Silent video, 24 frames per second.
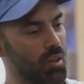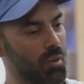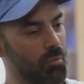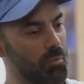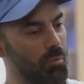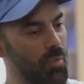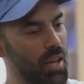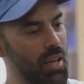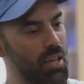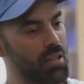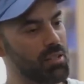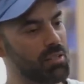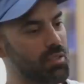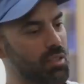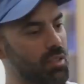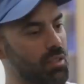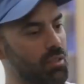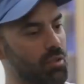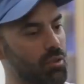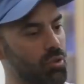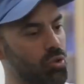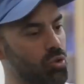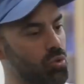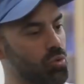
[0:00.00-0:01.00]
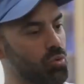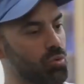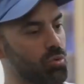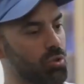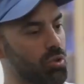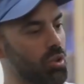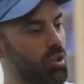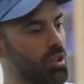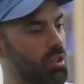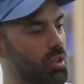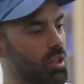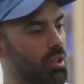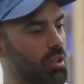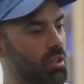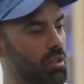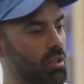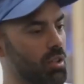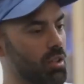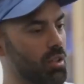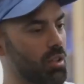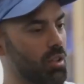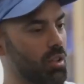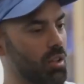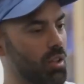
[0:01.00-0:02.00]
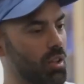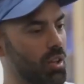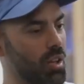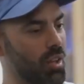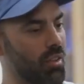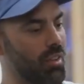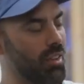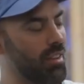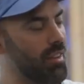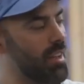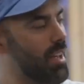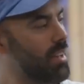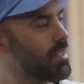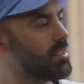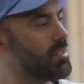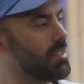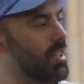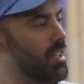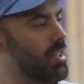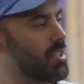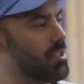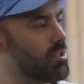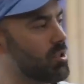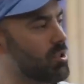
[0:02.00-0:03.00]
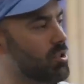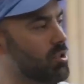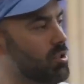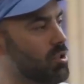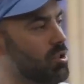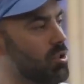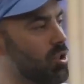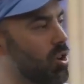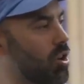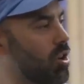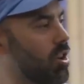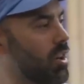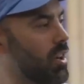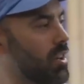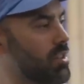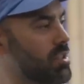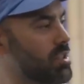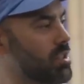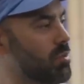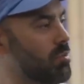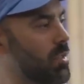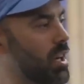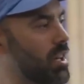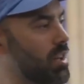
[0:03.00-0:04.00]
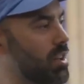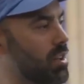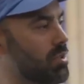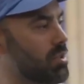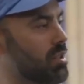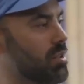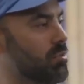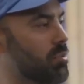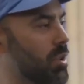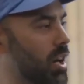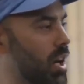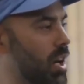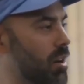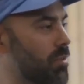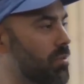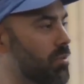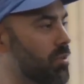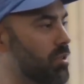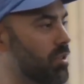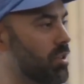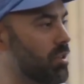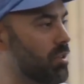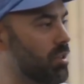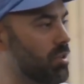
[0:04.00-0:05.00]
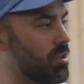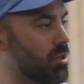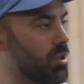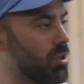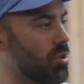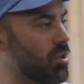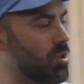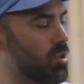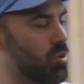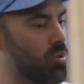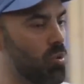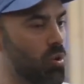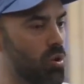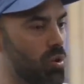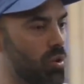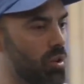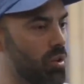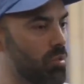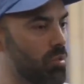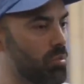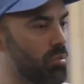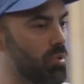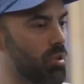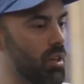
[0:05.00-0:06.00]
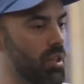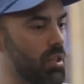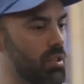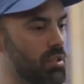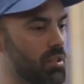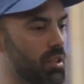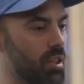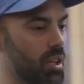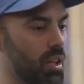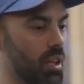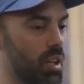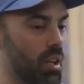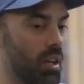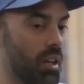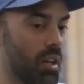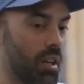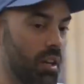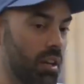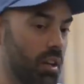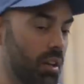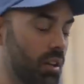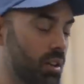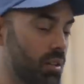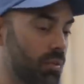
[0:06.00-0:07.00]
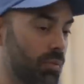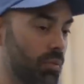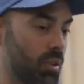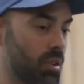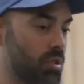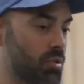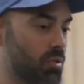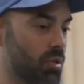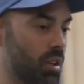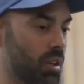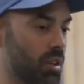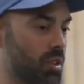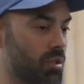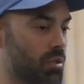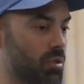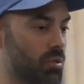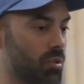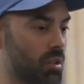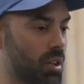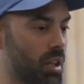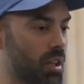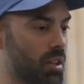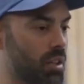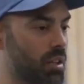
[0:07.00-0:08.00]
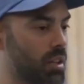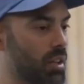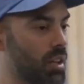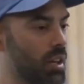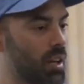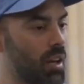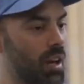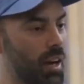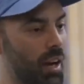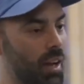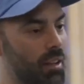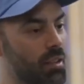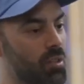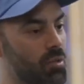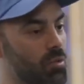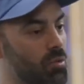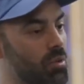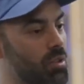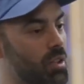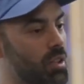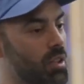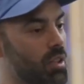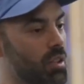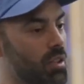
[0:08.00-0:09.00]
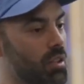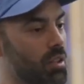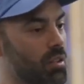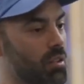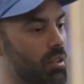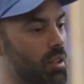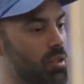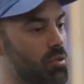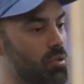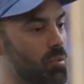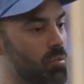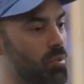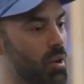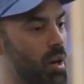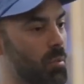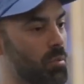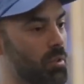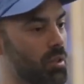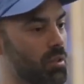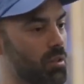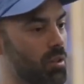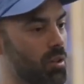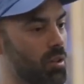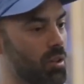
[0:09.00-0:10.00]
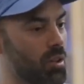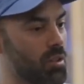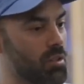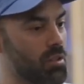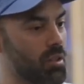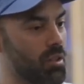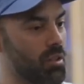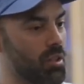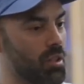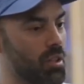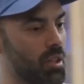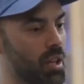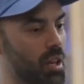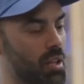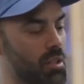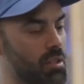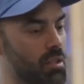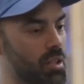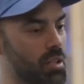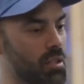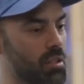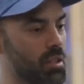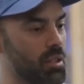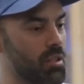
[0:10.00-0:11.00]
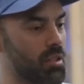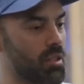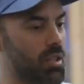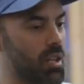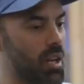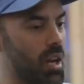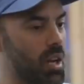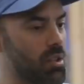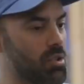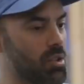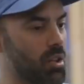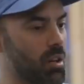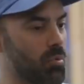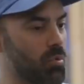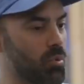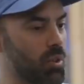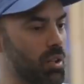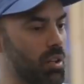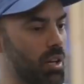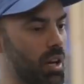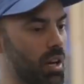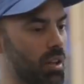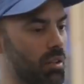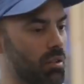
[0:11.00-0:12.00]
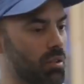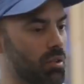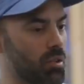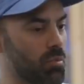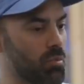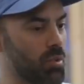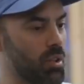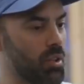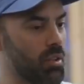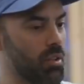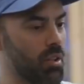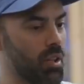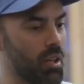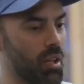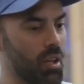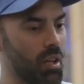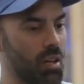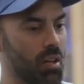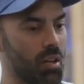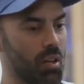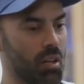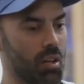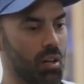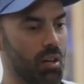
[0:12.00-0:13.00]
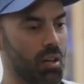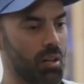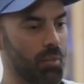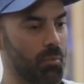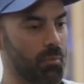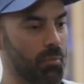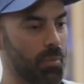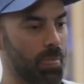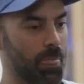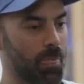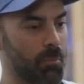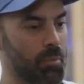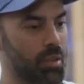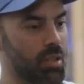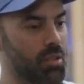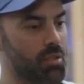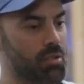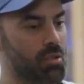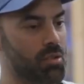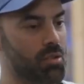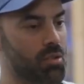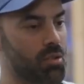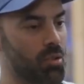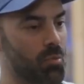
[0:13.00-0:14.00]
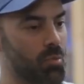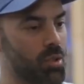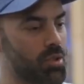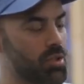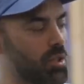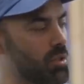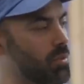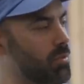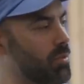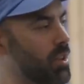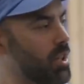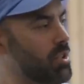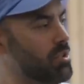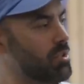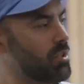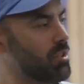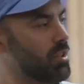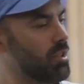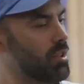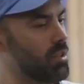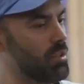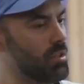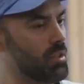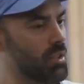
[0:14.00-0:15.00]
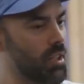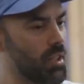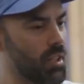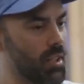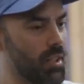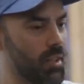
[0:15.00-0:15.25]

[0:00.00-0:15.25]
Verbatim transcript: amazing new look, and the next day it's gone, and somebody else can buy it for the you know a quarter of the price, and it's frustrating. So like I do think intellectual property laws in the United States needs to catch up with that a little bit um, because there's so much innovation there.